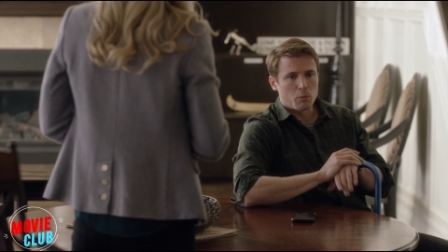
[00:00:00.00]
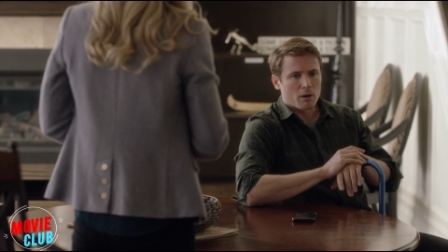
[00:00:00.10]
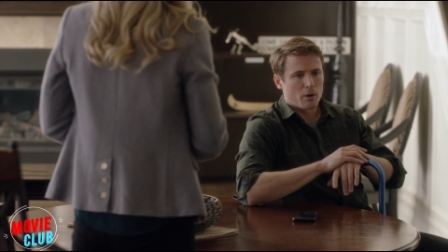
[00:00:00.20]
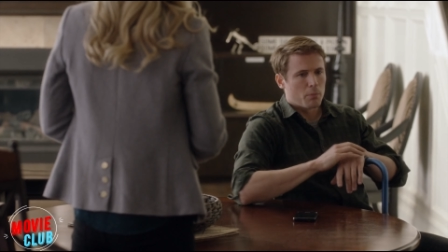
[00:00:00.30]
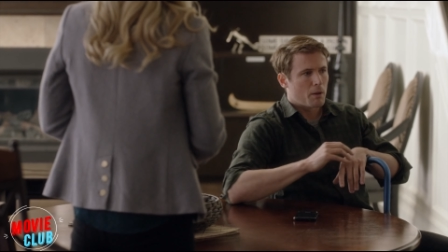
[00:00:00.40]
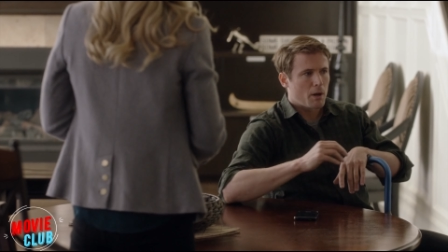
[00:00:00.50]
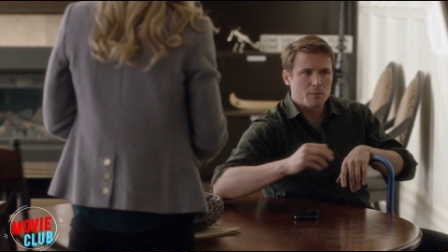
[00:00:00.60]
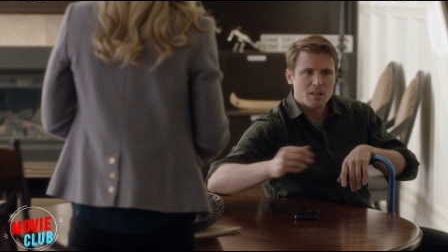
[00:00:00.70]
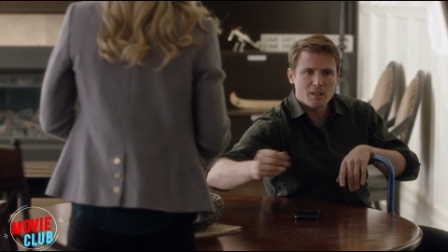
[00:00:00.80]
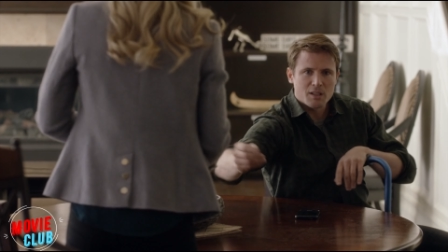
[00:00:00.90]
get back to the
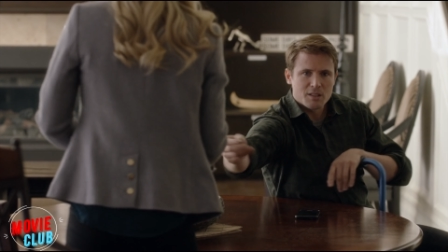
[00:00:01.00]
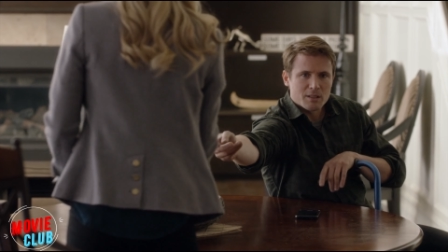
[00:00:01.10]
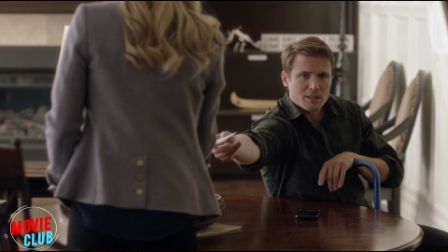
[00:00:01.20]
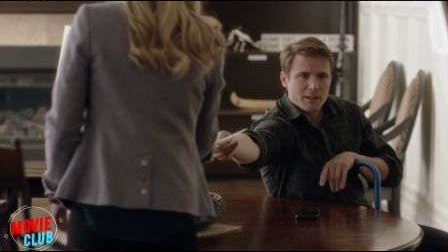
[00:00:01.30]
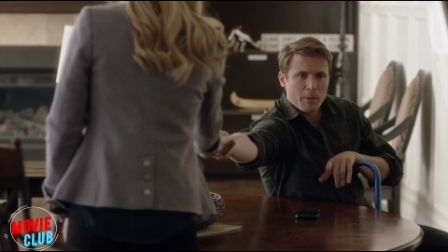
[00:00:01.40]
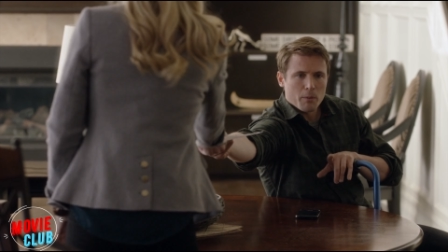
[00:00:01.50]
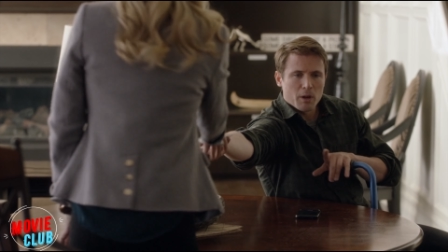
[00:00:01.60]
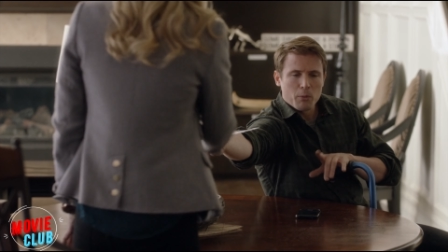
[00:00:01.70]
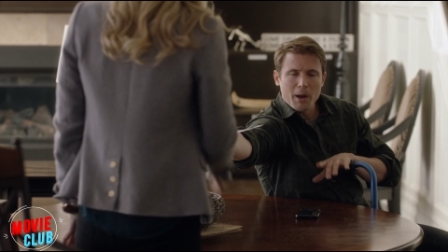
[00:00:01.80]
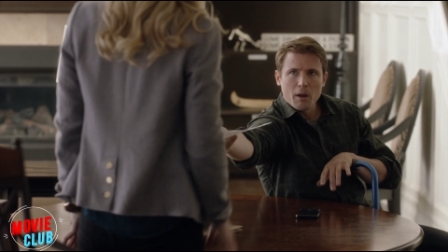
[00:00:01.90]
book he's writing for
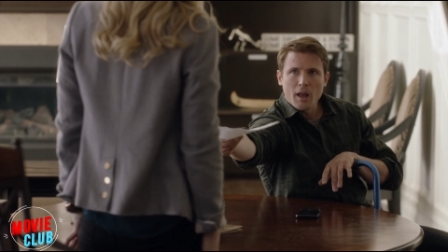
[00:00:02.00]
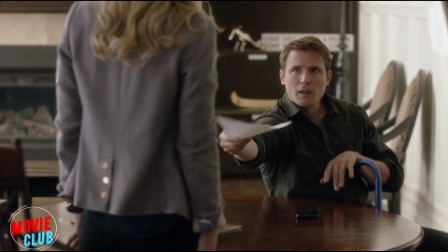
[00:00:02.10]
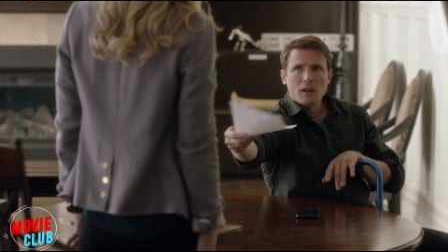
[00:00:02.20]
children.